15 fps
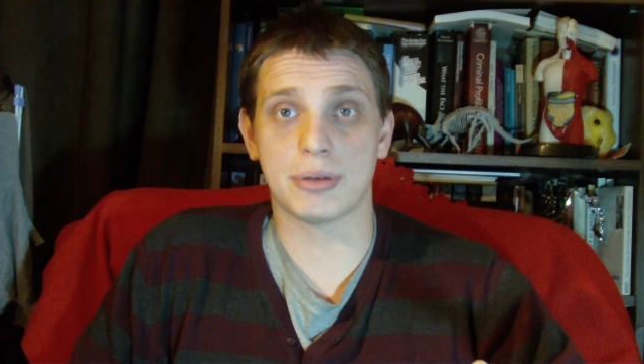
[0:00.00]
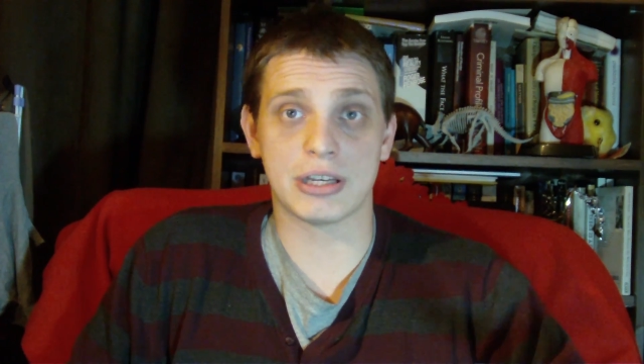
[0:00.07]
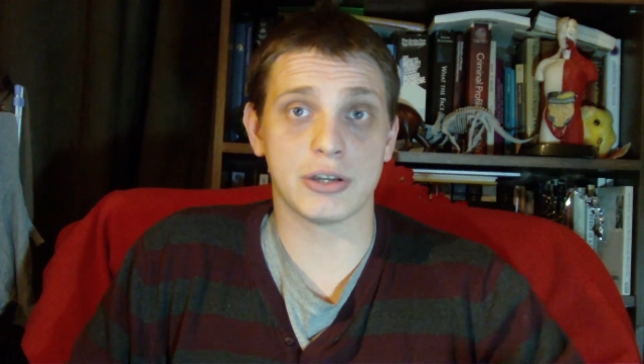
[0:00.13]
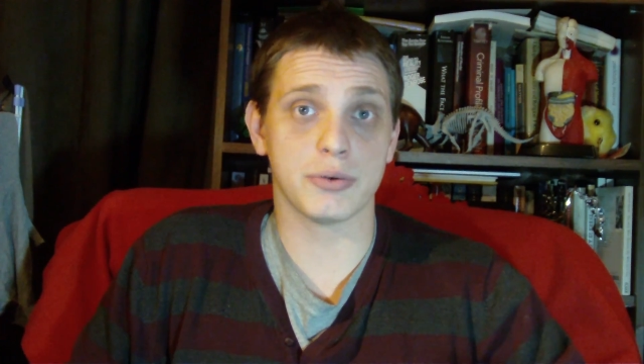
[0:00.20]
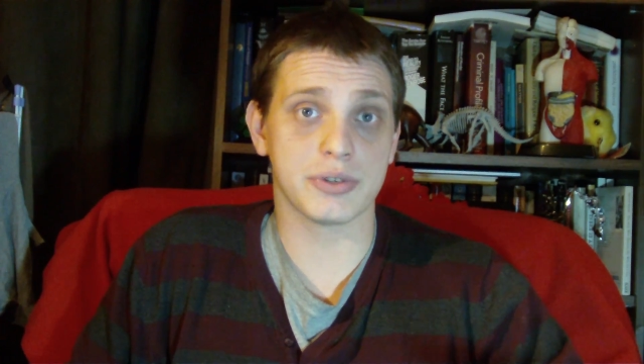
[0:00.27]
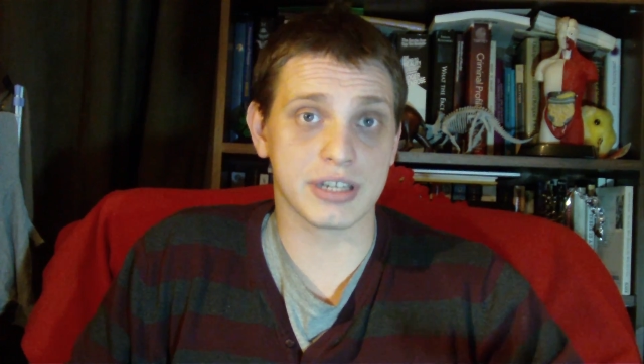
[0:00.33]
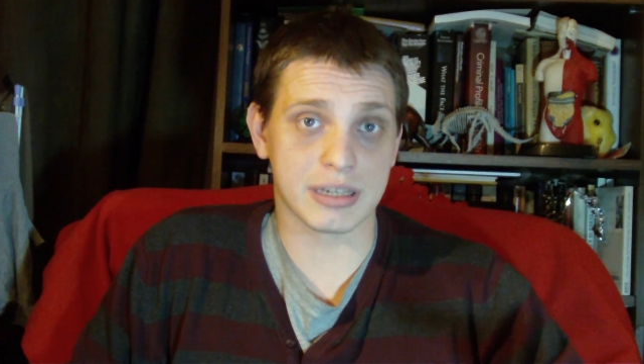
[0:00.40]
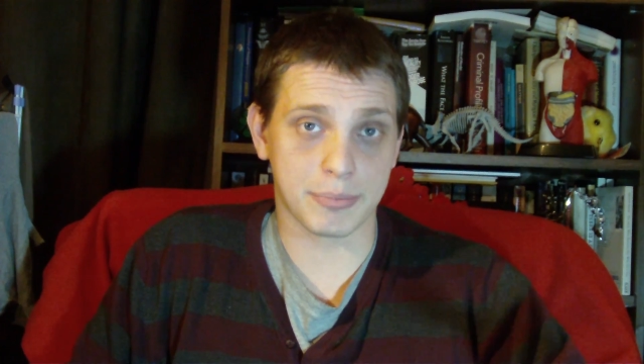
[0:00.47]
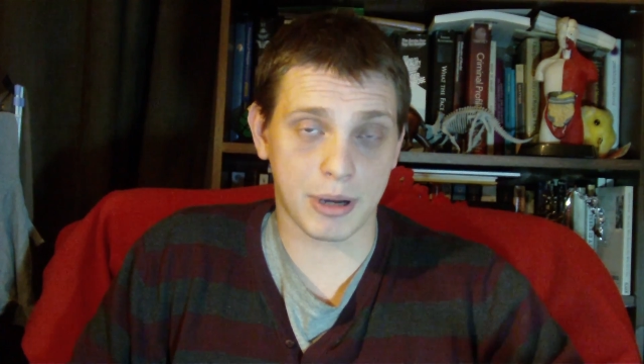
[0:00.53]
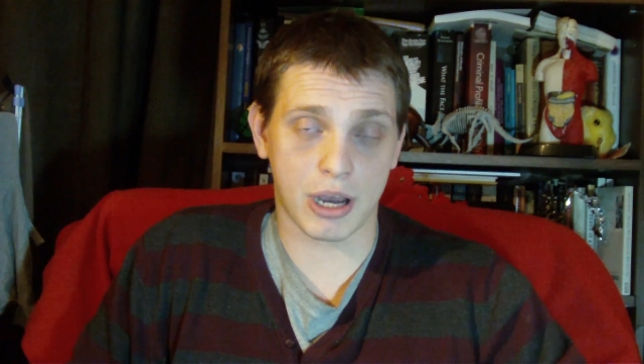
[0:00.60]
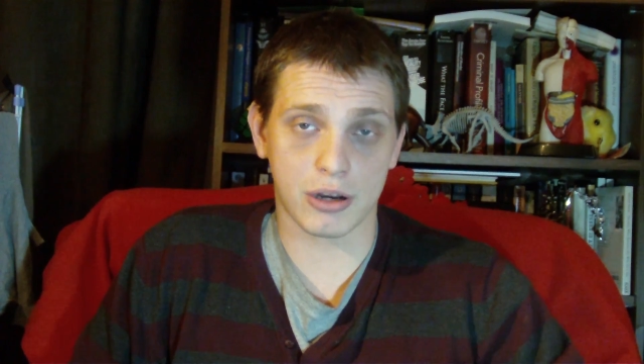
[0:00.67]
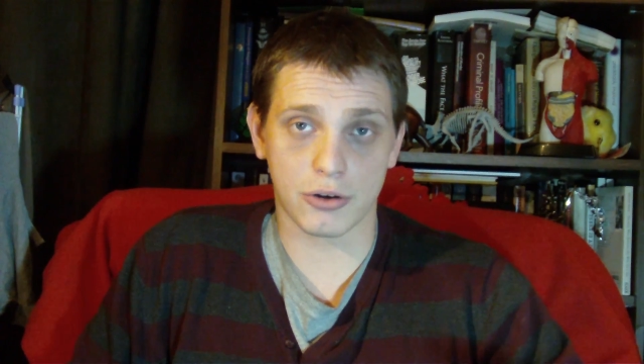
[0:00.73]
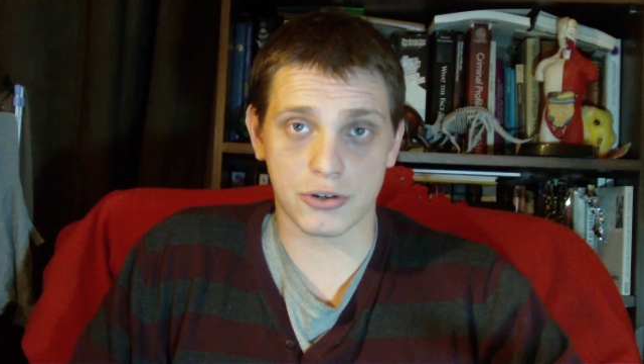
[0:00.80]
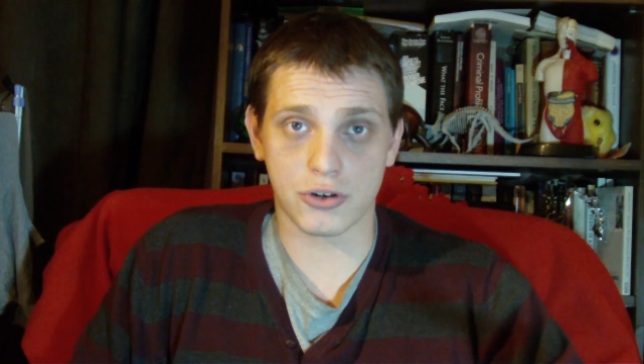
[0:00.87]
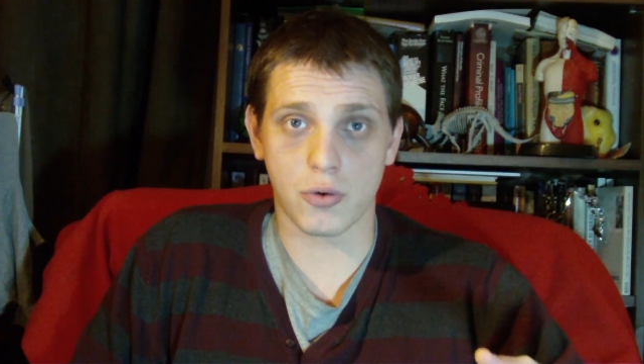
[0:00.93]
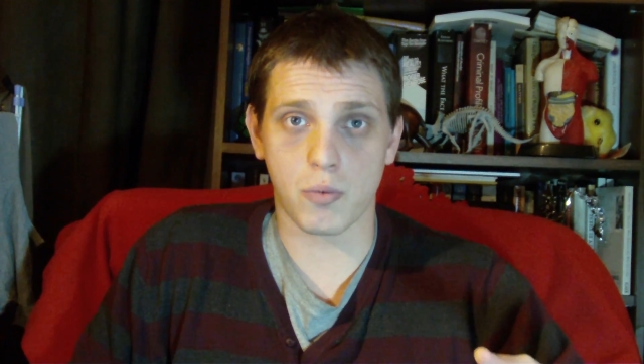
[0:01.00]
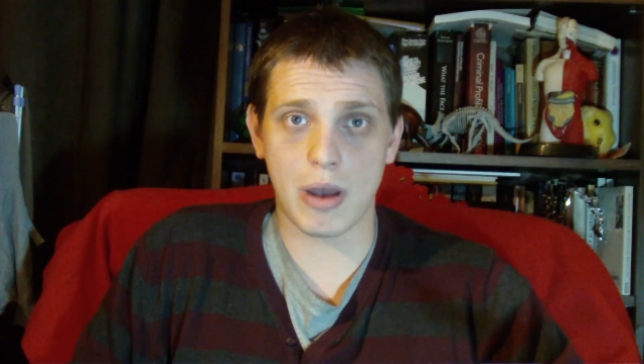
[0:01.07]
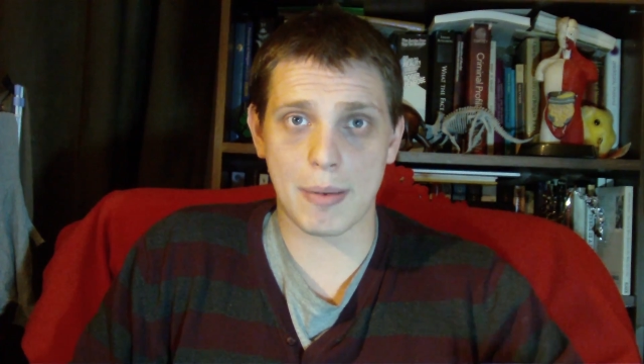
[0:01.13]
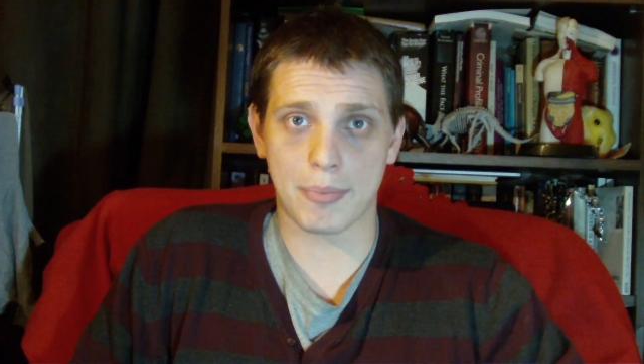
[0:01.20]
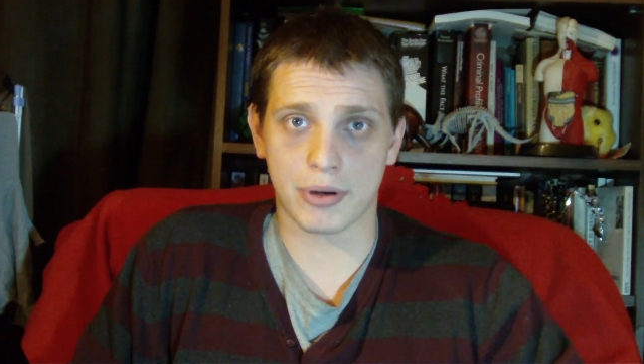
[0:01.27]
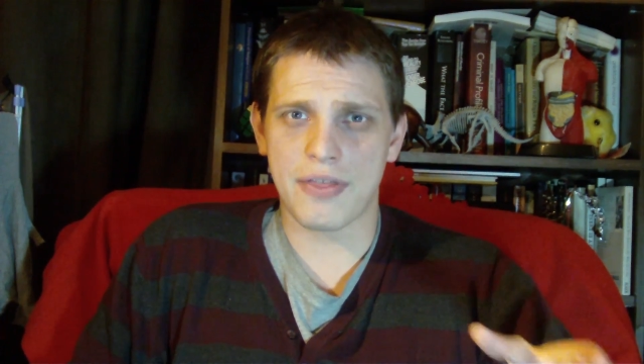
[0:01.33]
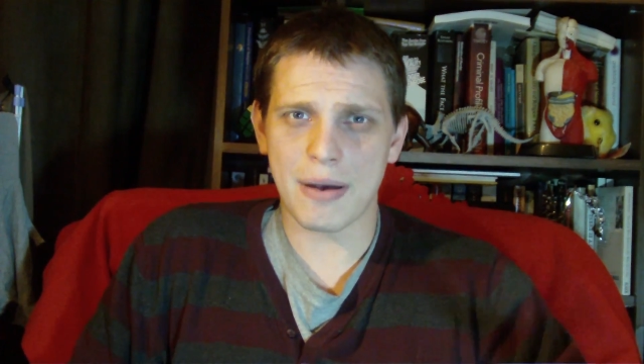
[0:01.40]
being used as a biological weapon.